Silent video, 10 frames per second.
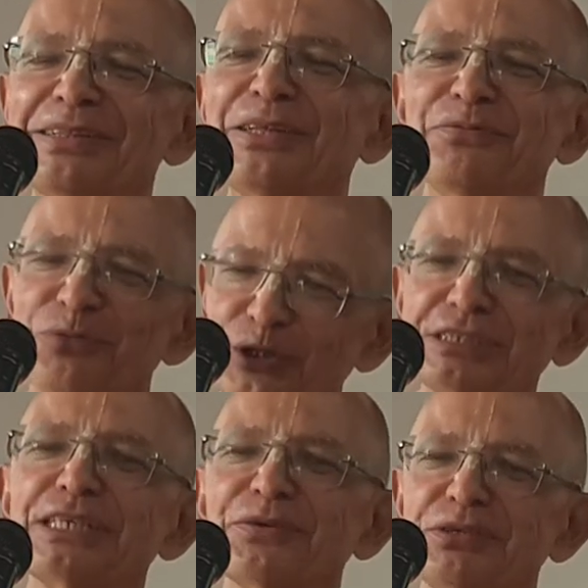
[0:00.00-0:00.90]
the first
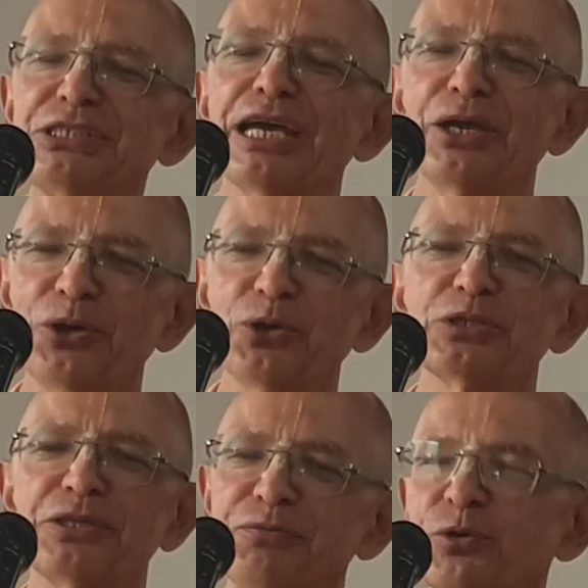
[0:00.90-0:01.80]
thing which I
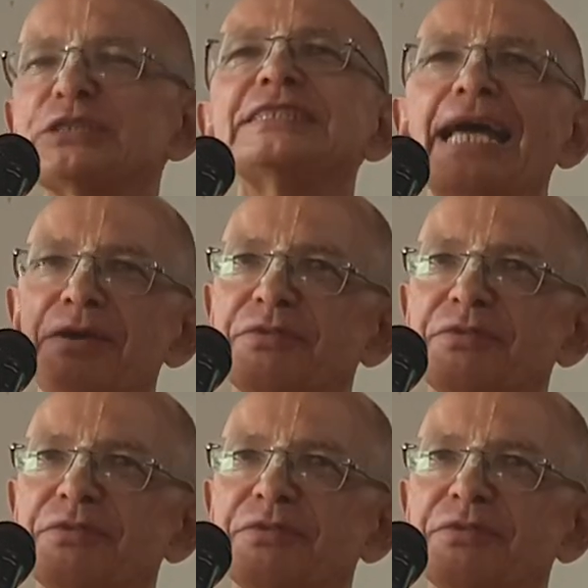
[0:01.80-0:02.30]
heard, the first time